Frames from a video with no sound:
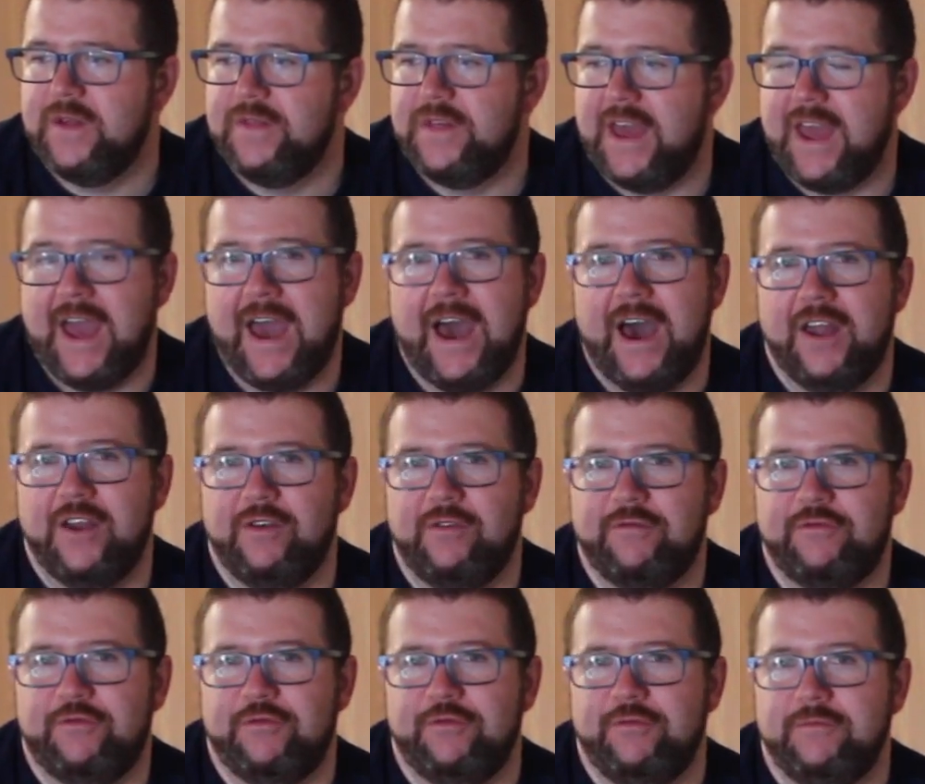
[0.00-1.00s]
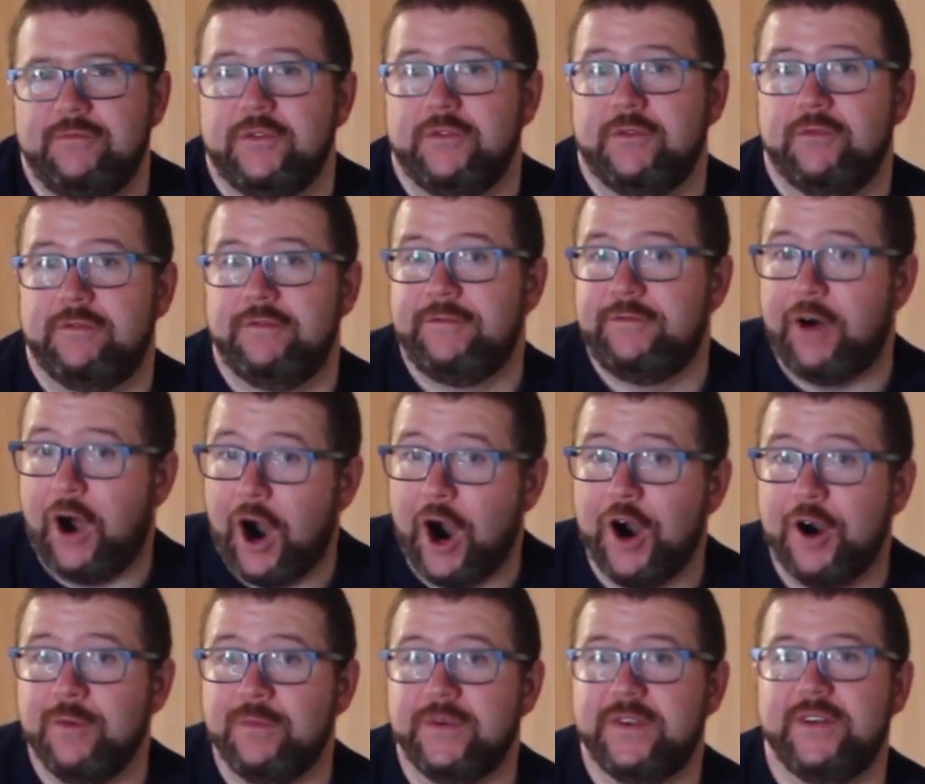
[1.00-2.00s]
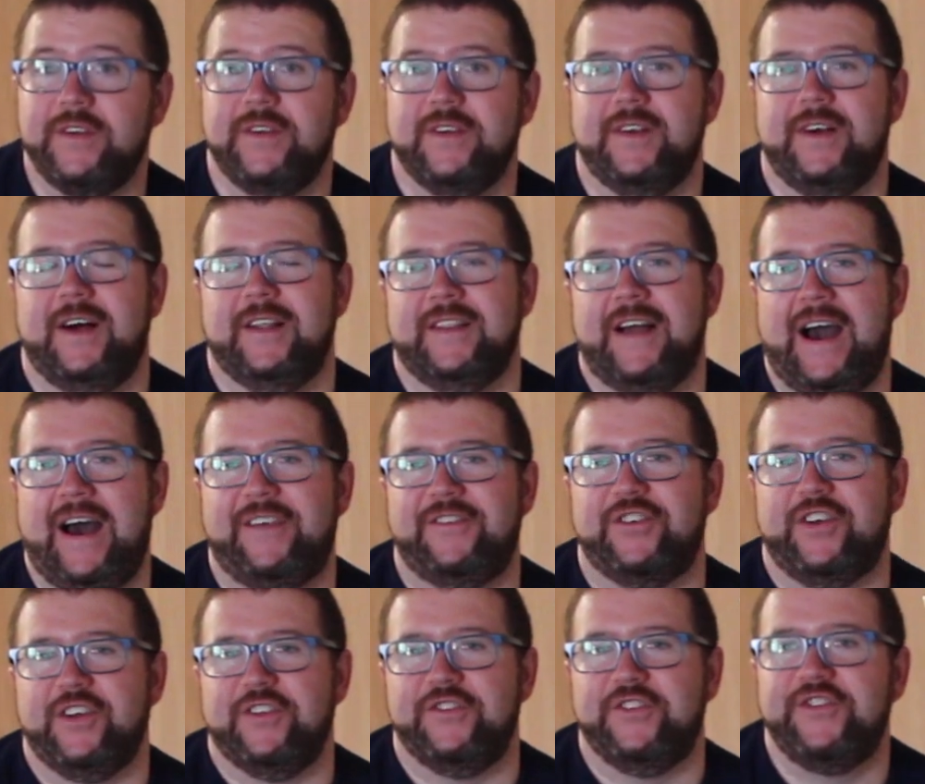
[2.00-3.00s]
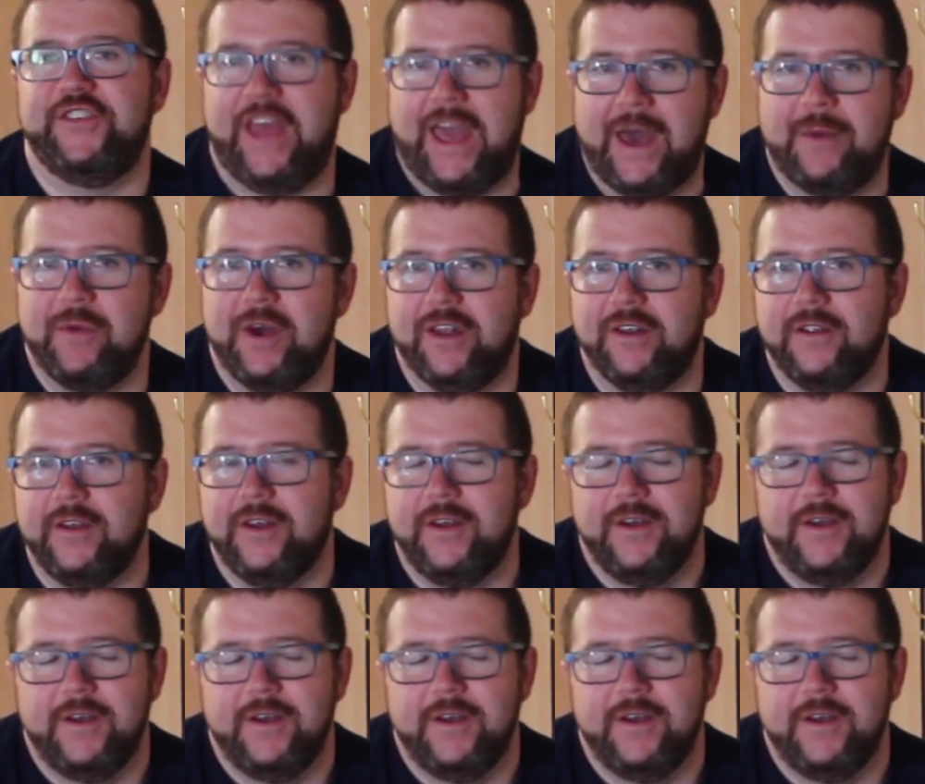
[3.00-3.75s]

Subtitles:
they had farmed Alaskan salmon.